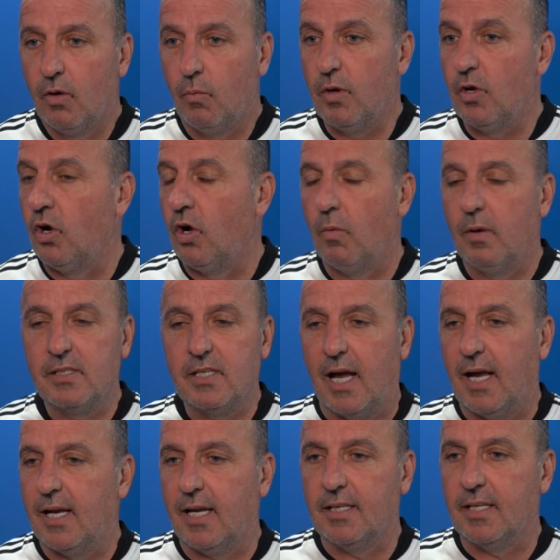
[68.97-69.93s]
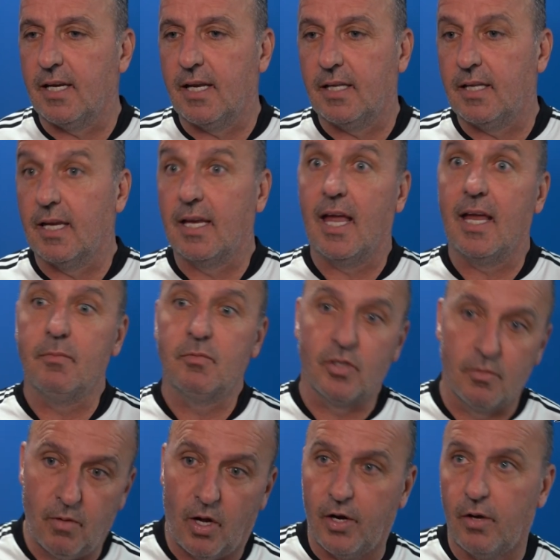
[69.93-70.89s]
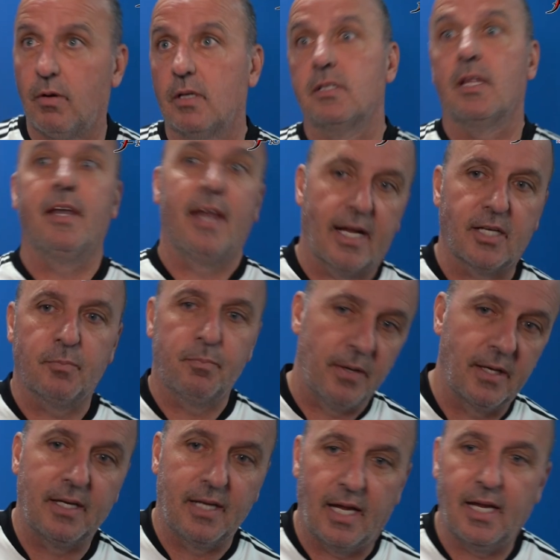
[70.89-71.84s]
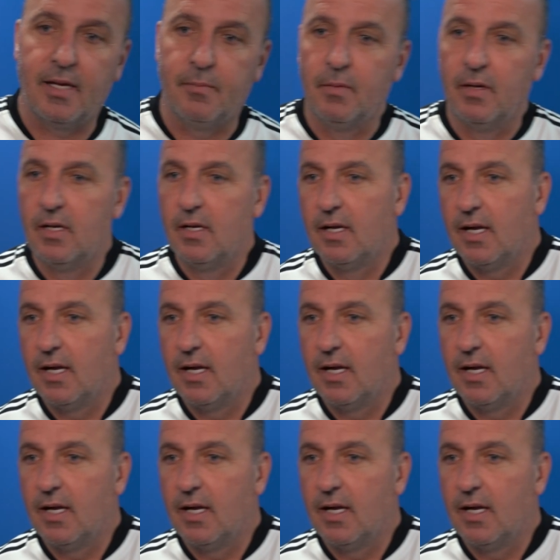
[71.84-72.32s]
We always highlight the game tomorrow as the next big game.